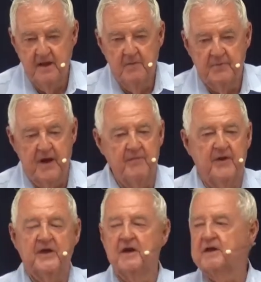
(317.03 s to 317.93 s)
But I'm
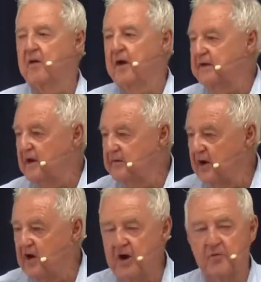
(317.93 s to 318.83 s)
not going to go out on the
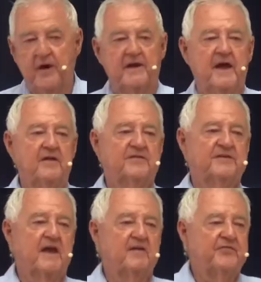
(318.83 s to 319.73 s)
highway today and
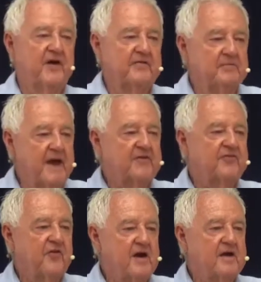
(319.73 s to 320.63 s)
stand in front of a Mack
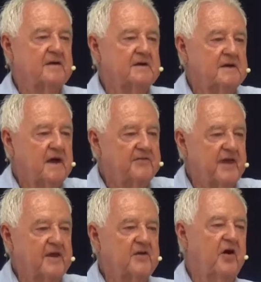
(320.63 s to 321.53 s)
truck and
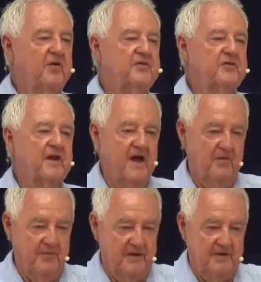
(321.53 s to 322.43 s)
say, God, you can
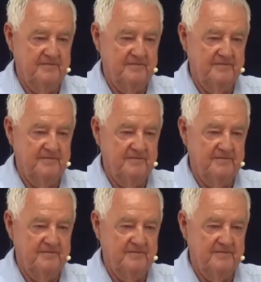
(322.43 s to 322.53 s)
help me.